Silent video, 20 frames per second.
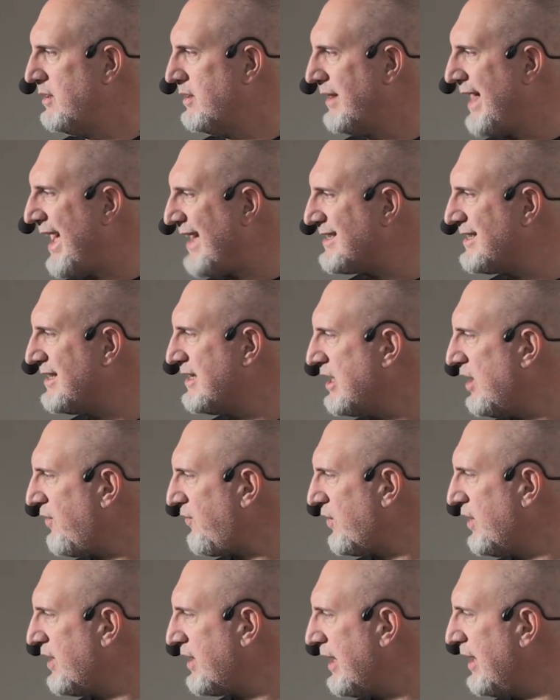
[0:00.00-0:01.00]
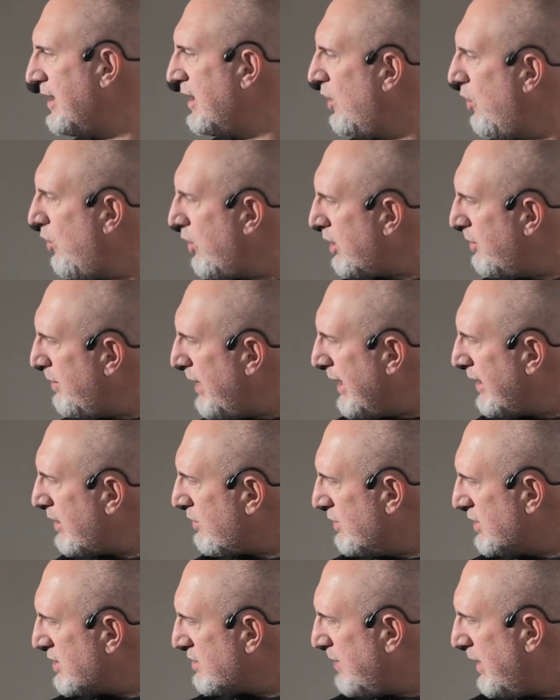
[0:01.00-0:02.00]
That's different than the automatic
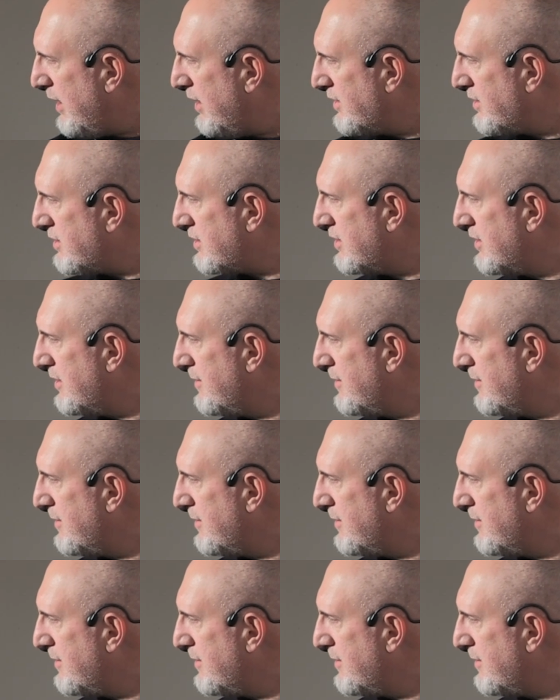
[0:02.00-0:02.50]
response.